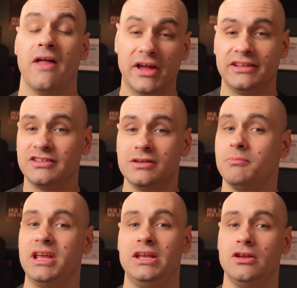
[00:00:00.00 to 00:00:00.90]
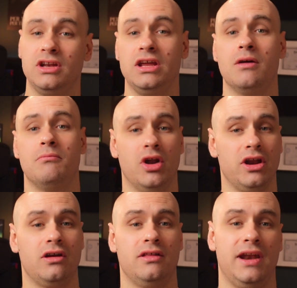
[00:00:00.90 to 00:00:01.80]
That doesn't mean you need a
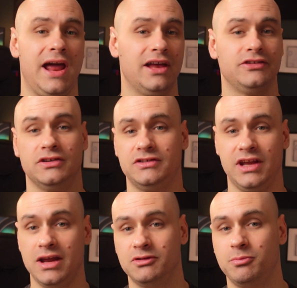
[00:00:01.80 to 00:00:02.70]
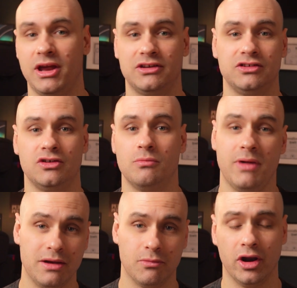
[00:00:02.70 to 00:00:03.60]
monitor that has the same specs as your
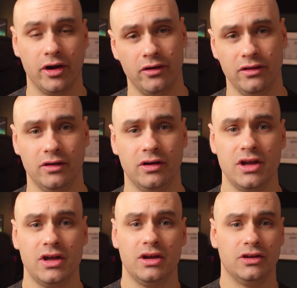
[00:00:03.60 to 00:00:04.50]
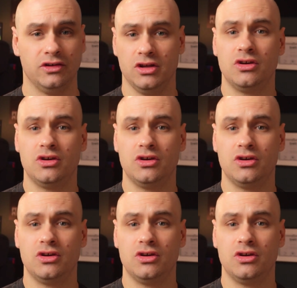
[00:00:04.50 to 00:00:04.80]
main monitor though. So you